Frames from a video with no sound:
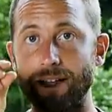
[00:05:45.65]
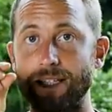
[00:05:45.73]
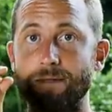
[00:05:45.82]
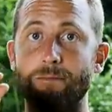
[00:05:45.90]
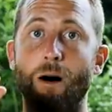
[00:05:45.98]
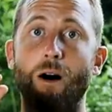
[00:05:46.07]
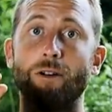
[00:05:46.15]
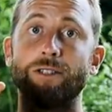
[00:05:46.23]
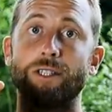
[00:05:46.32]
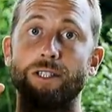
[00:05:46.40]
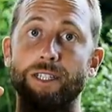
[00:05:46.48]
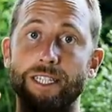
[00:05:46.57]
small,
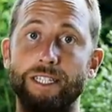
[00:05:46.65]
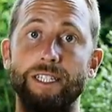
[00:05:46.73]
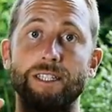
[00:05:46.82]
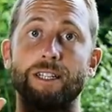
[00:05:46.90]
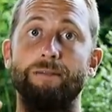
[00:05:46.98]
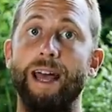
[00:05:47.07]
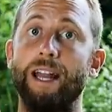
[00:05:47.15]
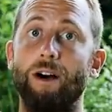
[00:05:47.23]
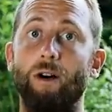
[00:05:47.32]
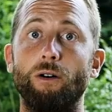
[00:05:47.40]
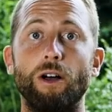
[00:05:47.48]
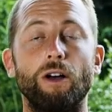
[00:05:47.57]
delicious
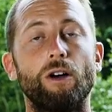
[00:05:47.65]
tomato,